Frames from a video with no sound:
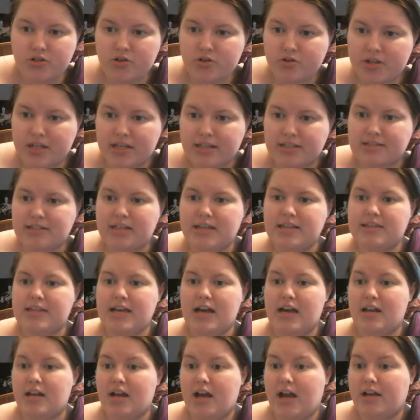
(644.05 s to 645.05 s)
or things like
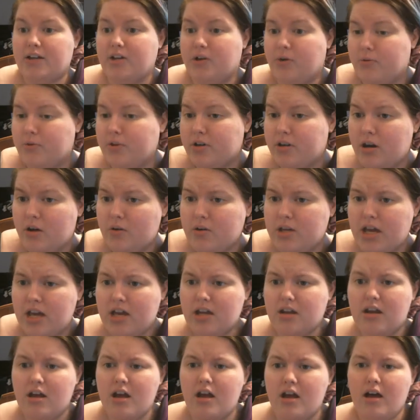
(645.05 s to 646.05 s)
that. I don't know yet.